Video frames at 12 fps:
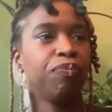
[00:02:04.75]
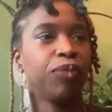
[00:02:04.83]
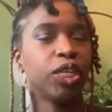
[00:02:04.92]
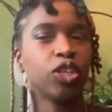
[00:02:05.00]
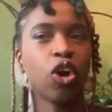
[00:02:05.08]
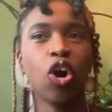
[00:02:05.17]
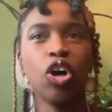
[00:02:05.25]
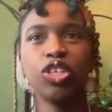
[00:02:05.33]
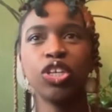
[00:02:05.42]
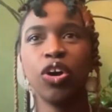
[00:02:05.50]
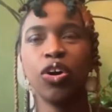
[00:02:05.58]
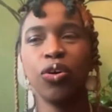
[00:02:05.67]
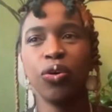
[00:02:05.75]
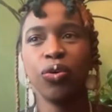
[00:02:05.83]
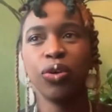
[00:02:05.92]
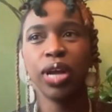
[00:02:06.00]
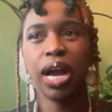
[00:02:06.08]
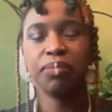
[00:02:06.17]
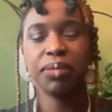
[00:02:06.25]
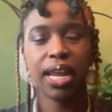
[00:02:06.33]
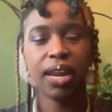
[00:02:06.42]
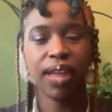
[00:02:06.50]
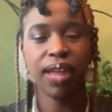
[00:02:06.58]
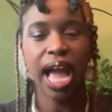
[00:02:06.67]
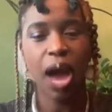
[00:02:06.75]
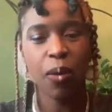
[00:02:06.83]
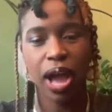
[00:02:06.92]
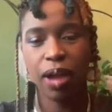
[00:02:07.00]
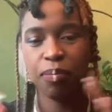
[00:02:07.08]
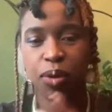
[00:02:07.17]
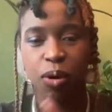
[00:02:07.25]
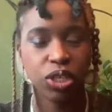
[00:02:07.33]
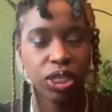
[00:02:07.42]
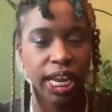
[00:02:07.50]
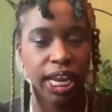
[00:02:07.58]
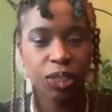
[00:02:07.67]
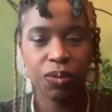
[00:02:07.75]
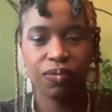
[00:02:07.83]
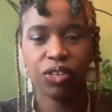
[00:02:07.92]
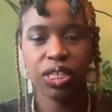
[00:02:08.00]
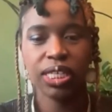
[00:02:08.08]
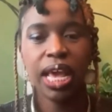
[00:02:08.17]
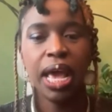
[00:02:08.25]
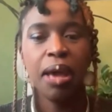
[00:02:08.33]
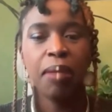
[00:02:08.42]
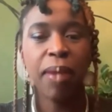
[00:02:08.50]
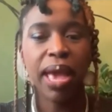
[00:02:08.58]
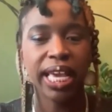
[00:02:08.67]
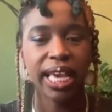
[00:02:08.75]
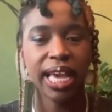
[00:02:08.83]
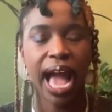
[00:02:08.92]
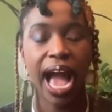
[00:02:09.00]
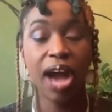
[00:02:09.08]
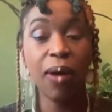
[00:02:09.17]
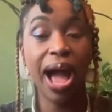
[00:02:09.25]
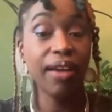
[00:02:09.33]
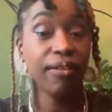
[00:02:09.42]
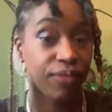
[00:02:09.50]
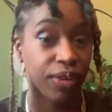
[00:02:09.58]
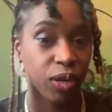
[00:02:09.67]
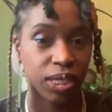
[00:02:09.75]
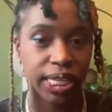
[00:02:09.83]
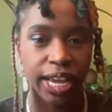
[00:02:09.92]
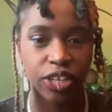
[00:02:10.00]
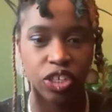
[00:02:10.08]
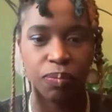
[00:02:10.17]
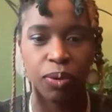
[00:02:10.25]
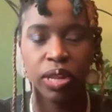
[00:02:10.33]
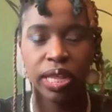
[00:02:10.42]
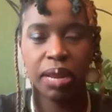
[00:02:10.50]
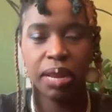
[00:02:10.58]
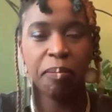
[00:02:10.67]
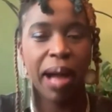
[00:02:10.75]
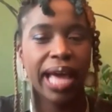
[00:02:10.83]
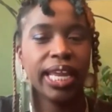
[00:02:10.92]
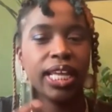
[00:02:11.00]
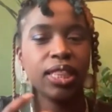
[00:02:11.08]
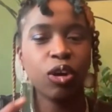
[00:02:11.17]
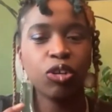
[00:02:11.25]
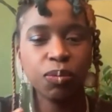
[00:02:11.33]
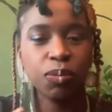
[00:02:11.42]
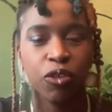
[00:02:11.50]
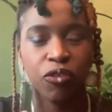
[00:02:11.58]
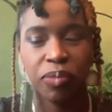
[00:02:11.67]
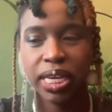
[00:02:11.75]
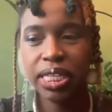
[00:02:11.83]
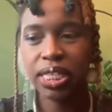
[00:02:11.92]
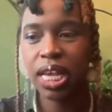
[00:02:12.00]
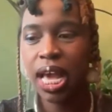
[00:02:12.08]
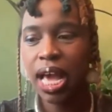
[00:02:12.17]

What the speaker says: This also comes out of like how I approach dance with just making how I feel tangible and embodying those movements